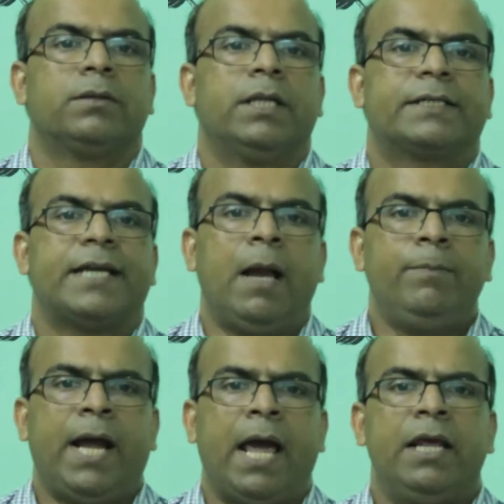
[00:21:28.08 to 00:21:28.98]
The
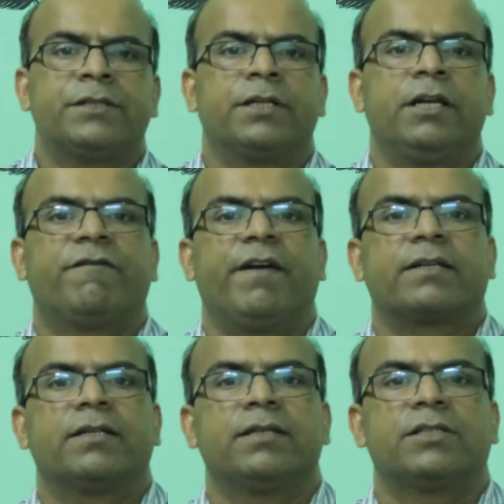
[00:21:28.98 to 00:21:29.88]
time dilation
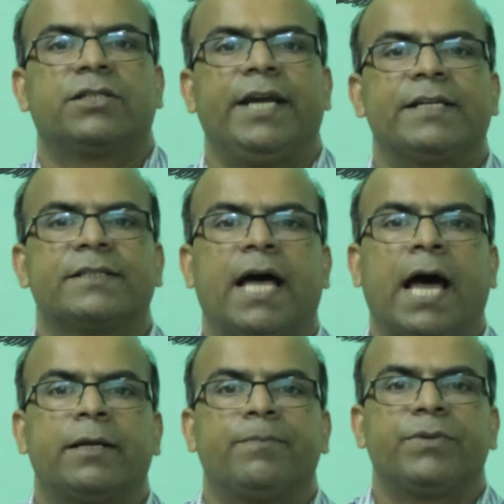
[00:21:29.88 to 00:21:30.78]
effect states
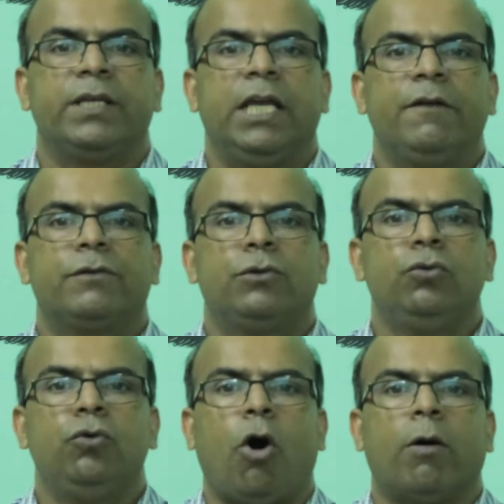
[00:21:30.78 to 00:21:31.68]
that if
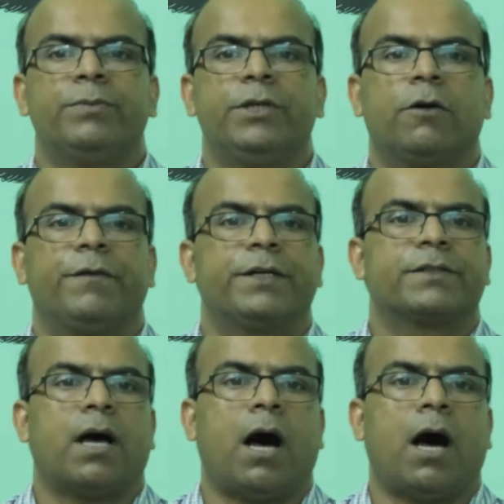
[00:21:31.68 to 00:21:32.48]
two observers